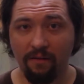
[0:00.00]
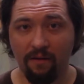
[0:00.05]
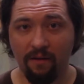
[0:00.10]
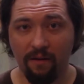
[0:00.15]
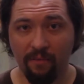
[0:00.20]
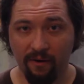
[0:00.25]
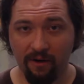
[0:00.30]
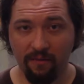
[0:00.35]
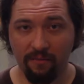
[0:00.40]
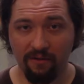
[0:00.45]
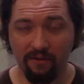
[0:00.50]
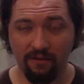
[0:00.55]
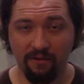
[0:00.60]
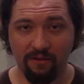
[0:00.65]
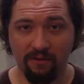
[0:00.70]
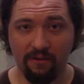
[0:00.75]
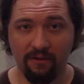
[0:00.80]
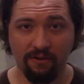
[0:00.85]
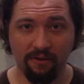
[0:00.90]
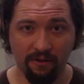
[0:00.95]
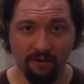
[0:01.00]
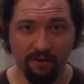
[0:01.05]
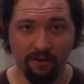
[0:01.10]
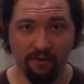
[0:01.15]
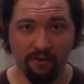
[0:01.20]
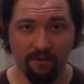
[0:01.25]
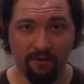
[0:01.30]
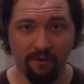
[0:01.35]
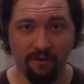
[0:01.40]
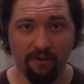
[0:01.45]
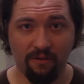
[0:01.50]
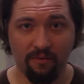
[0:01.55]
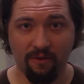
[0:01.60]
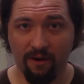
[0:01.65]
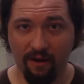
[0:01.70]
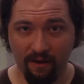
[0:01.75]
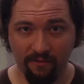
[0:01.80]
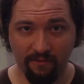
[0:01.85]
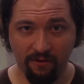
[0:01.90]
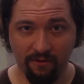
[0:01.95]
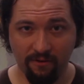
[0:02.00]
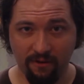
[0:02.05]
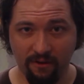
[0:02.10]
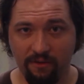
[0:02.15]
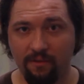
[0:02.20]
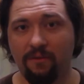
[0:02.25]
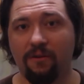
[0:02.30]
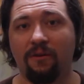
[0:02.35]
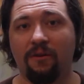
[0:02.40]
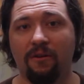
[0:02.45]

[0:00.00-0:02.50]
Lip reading: apartment in Tokyo where I have no grill.